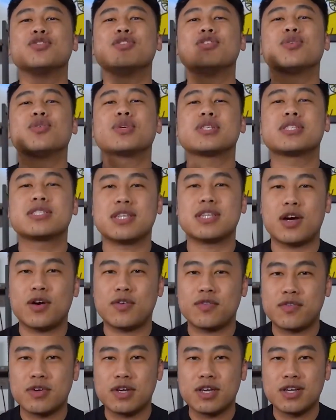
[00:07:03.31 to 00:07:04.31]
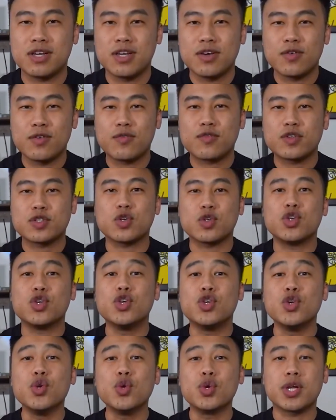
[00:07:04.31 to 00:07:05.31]
yourself so
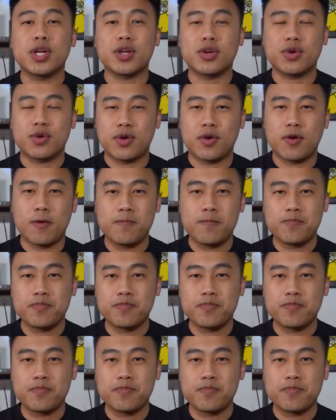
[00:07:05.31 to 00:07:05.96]
you can grow.